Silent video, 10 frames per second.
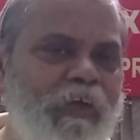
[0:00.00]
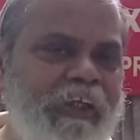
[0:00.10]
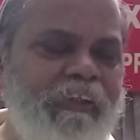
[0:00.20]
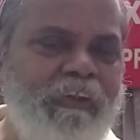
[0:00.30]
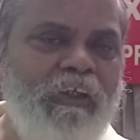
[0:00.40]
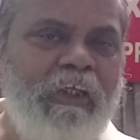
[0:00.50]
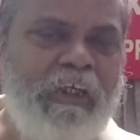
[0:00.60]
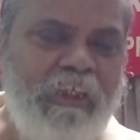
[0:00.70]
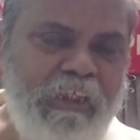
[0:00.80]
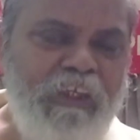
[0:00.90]
ways,
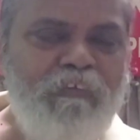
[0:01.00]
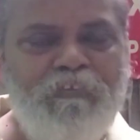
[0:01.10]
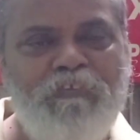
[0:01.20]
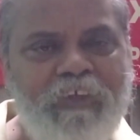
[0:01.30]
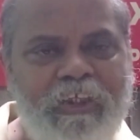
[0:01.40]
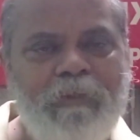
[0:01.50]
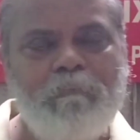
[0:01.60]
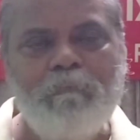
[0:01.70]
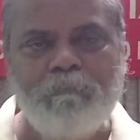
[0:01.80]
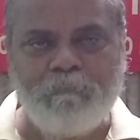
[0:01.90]
if we
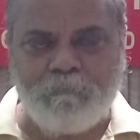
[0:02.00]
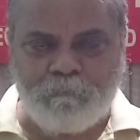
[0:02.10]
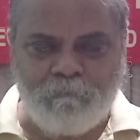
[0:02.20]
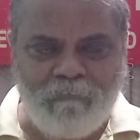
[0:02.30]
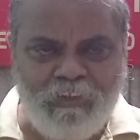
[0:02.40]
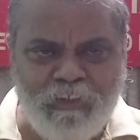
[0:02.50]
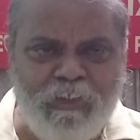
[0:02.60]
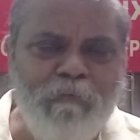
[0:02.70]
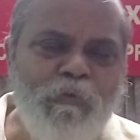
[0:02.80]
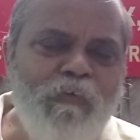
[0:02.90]

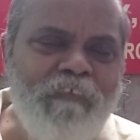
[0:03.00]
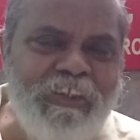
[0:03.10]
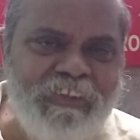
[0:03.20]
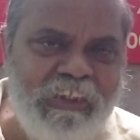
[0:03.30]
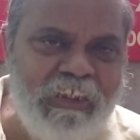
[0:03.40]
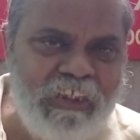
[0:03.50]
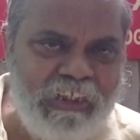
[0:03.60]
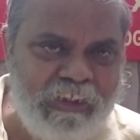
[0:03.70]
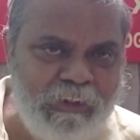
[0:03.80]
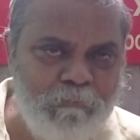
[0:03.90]
remove a silicon
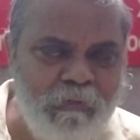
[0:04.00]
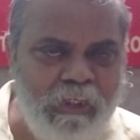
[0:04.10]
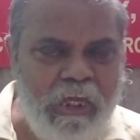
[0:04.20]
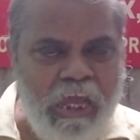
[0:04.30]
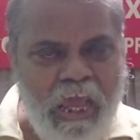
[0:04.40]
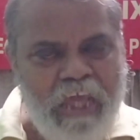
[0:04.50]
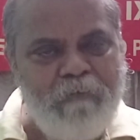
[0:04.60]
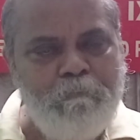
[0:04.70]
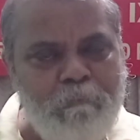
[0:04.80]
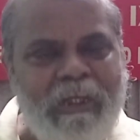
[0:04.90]
atom
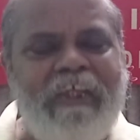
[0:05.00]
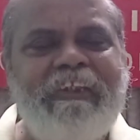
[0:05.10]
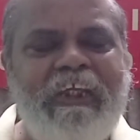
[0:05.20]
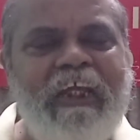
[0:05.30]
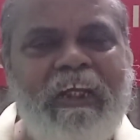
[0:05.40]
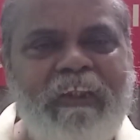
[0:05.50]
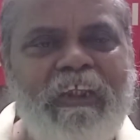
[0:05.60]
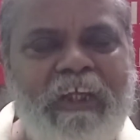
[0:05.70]
and place another